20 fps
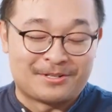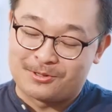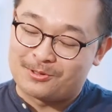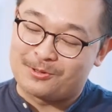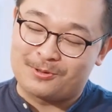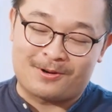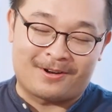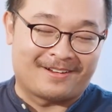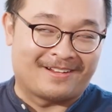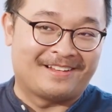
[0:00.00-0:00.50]

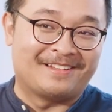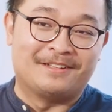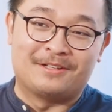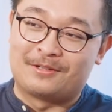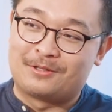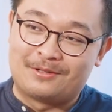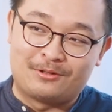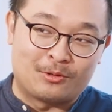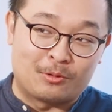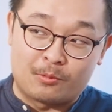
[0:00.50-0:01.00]
Sure, and
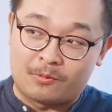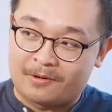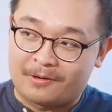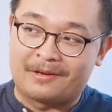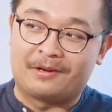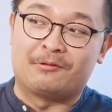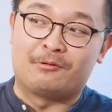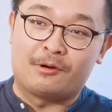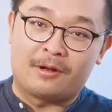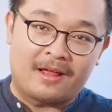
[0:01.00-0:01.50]
don't
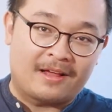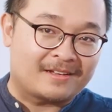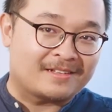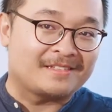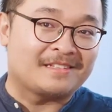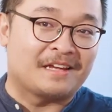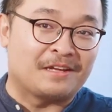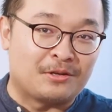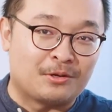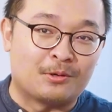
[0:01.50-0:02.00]
worry,
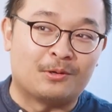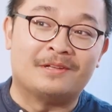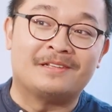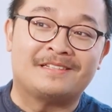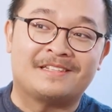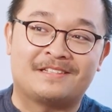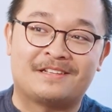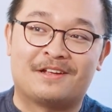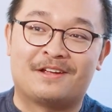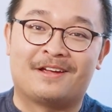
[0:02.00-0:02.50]
relax. I know
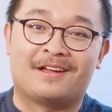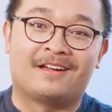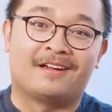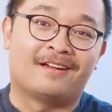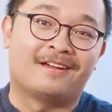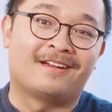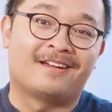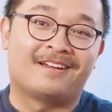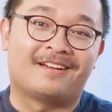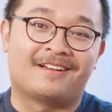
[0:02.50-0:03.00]
it's
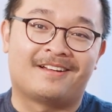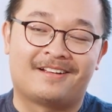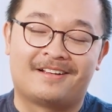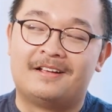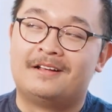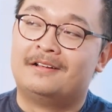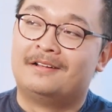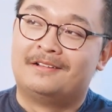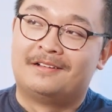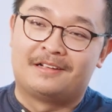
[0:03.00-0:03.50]

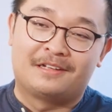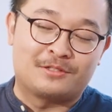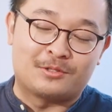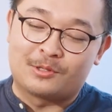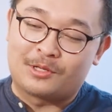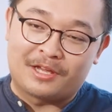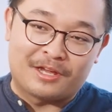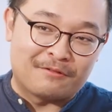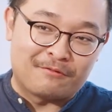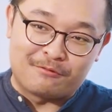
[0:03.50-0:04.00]

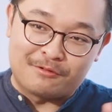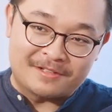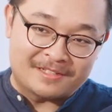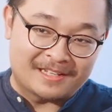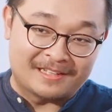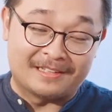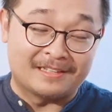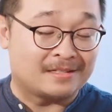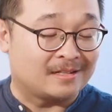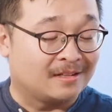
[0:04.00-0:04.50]
okay if we say
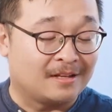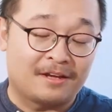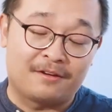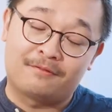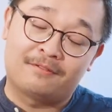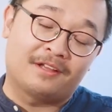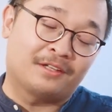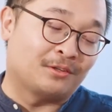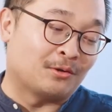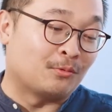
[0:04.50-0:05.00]
this live.
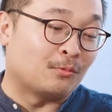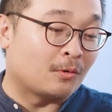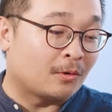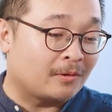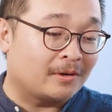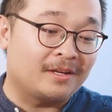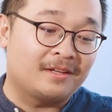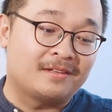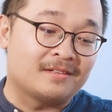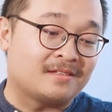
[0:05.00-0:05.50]
Like, don't
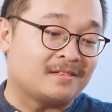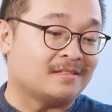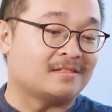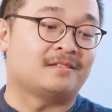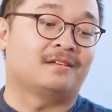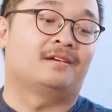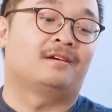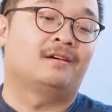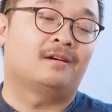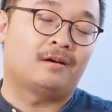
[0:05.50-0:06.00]
worry, this is
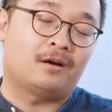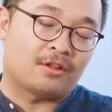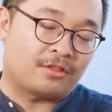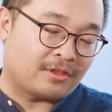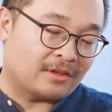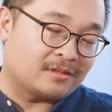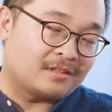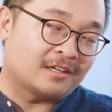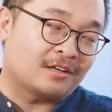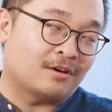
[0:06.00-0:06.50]
an
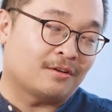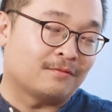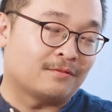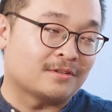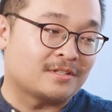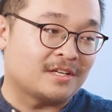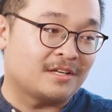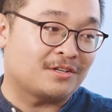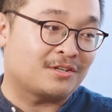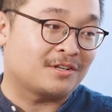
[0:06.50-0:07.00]
authentic
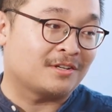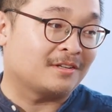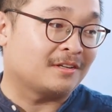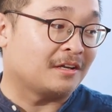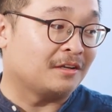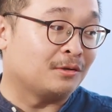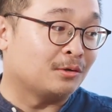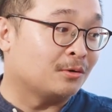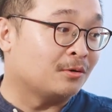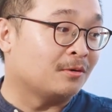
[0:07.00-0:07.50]
conversation.
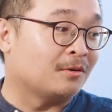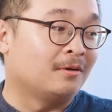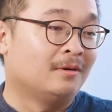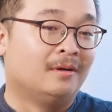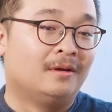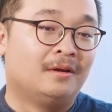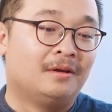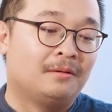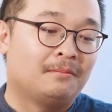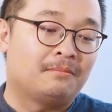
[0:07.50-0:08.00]
I know
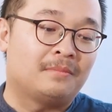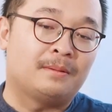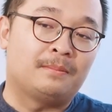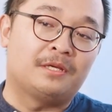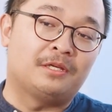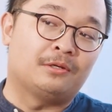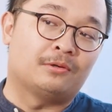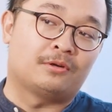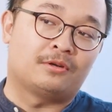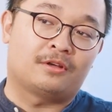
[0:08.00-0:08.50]
maybe
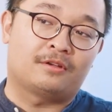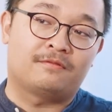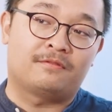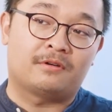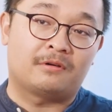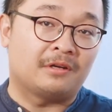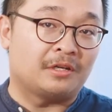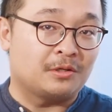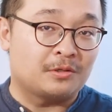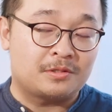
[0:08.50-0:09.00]
you're not
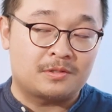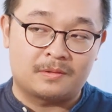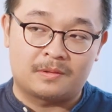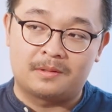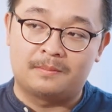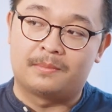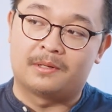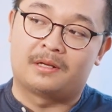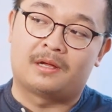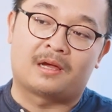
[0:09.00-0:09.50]
very used to
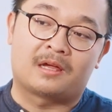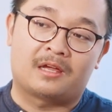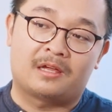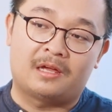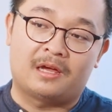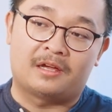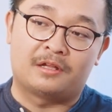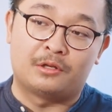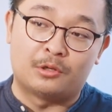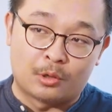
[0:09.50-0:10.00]
it, but
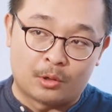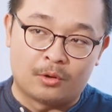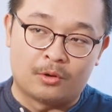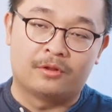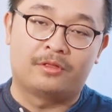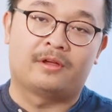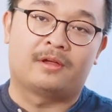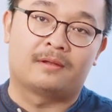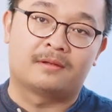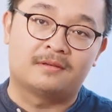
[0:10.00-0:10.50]
I know
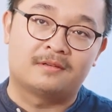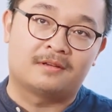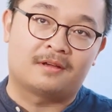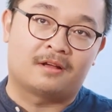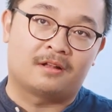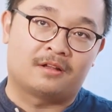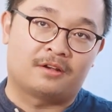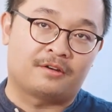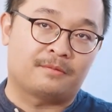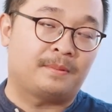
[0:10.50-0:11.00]
that a
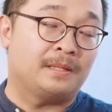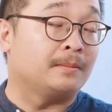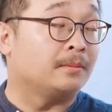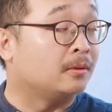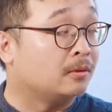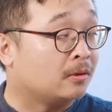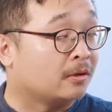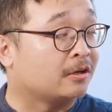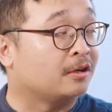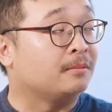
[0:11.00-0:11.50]
lot of
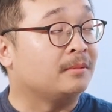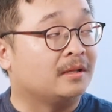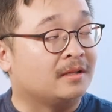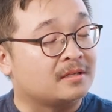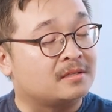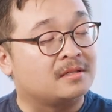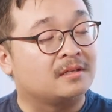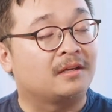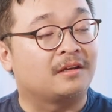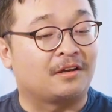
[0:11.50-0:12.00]
people who are going to be
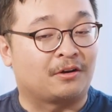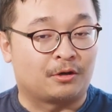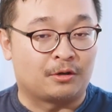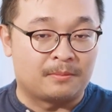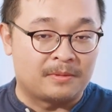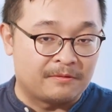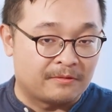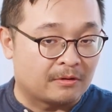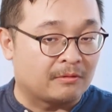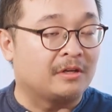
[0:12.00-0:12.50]
listening are going to
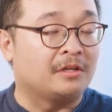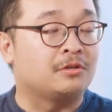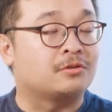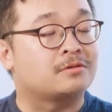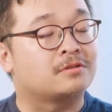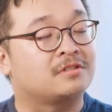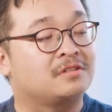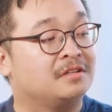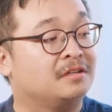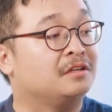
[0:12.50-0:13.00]
be very
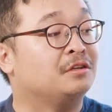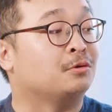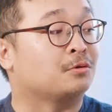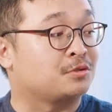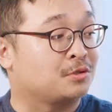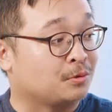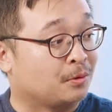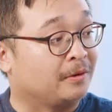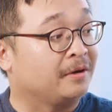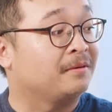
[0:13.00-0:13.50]
interested in your
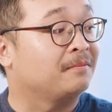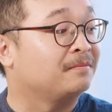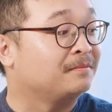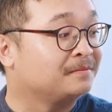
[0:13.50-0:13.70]
story.